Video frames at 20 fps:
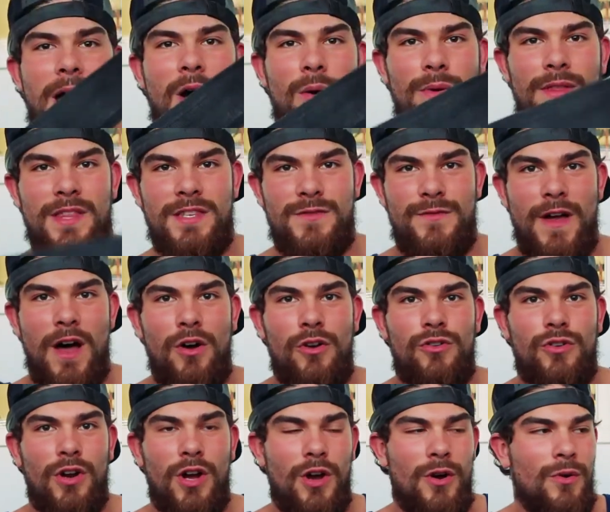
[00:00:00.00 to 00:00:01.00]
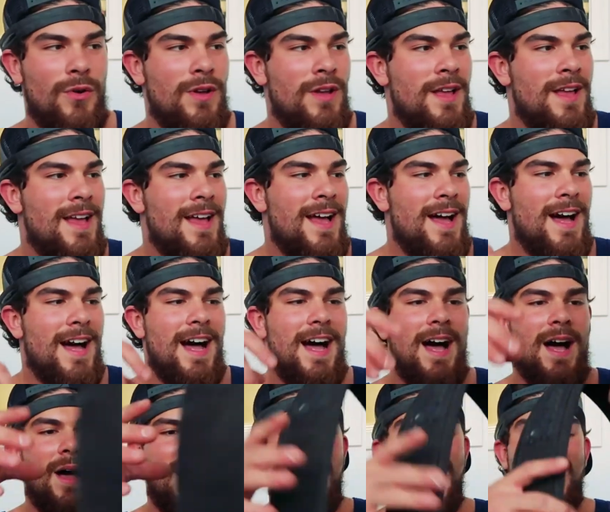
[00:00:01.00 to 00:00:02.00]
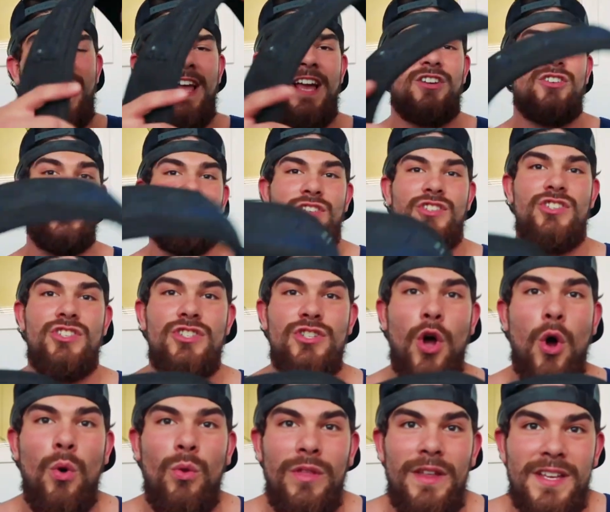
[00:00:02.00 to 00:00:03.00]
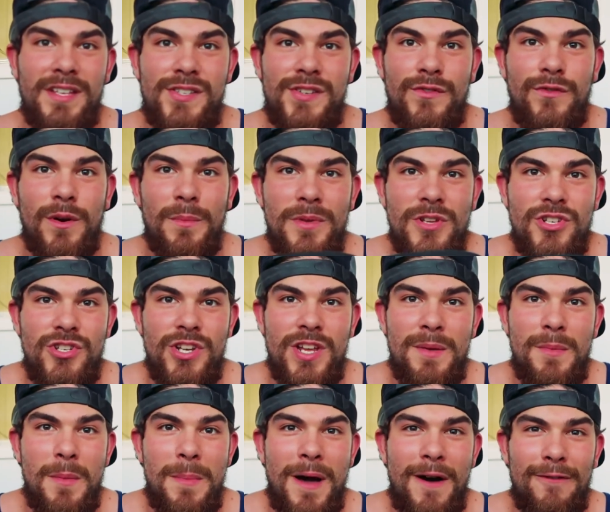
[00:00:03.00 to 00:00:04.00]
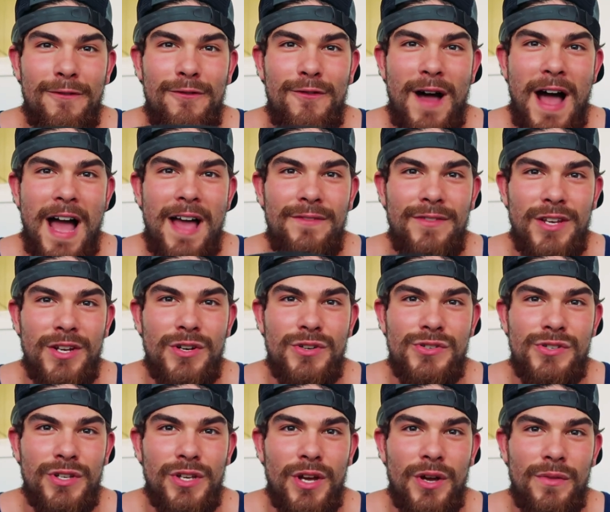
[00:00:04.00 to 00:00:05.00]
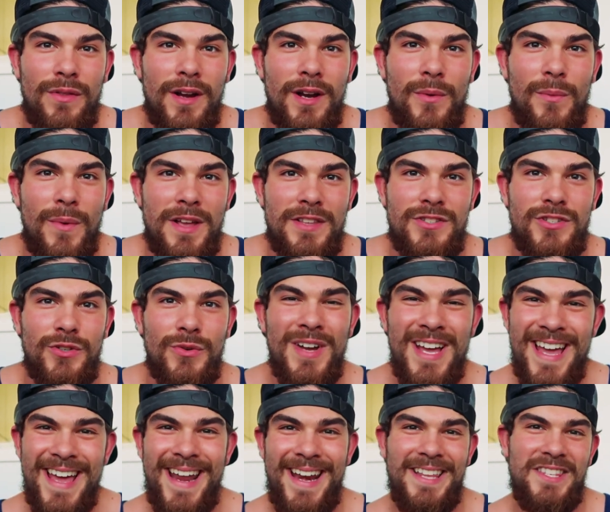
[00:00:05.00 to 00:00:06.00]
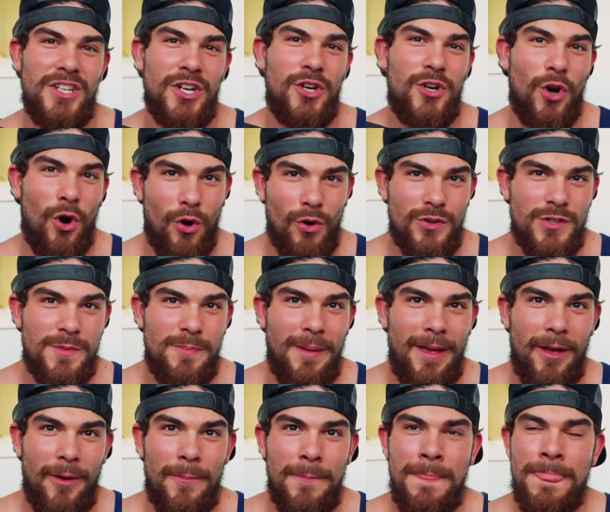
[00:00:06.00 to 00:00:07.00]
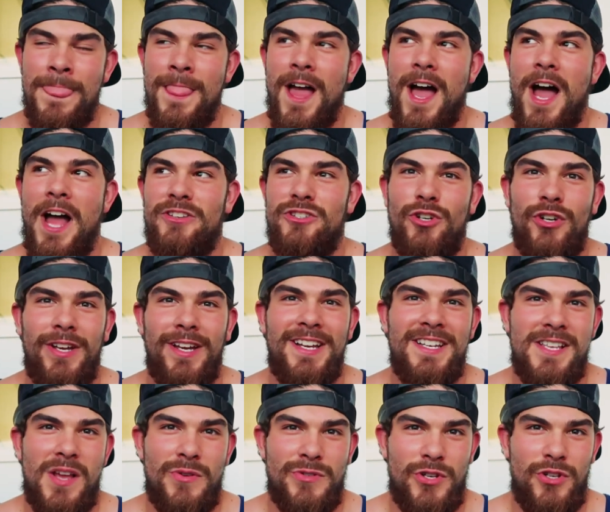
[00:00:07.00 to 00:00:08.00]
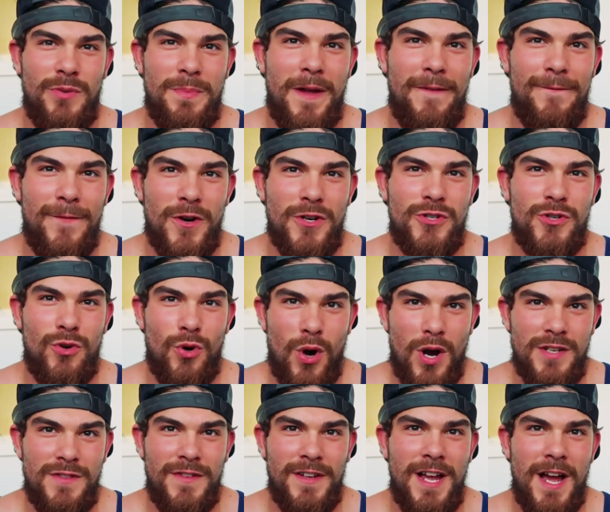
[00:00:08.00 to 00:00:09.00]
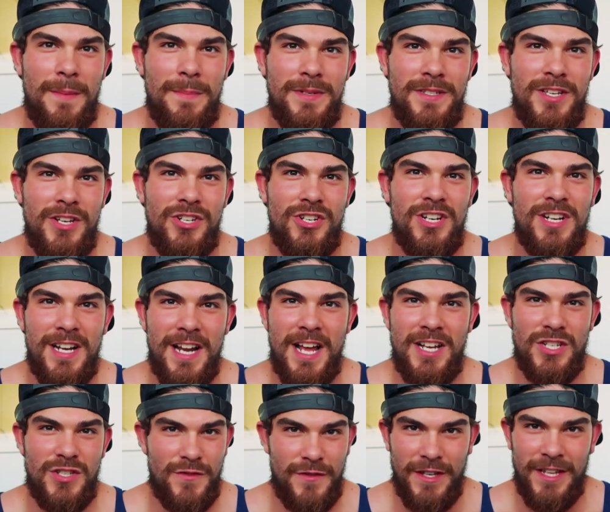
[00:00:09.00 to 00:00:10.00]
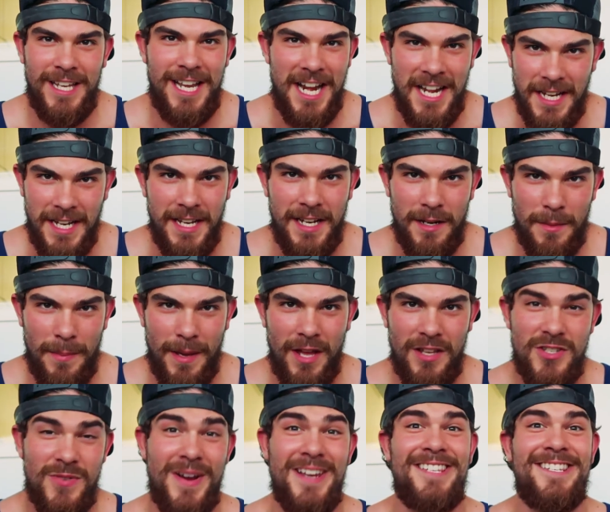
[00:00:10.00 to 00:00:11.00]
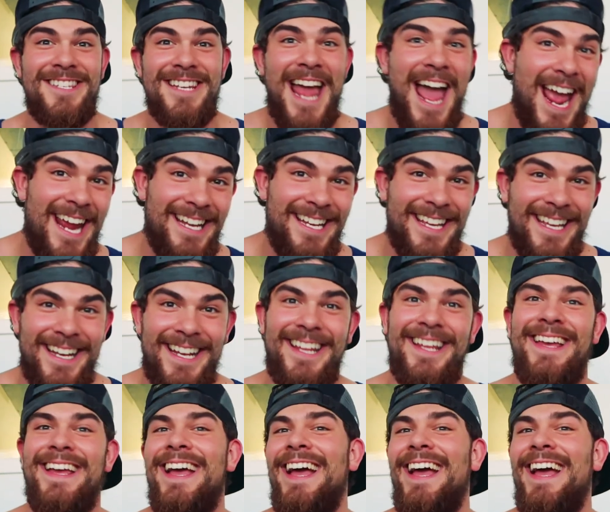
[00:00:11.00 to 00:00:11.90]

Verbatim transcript: belt that's Velcro uh, I actually stole this from a gym about five years ago that I went to, and it's a girl's belt. Uh, I took it because I was gonna do my first CrossFit competition and I just feel like I needed a belt, so I snagged it.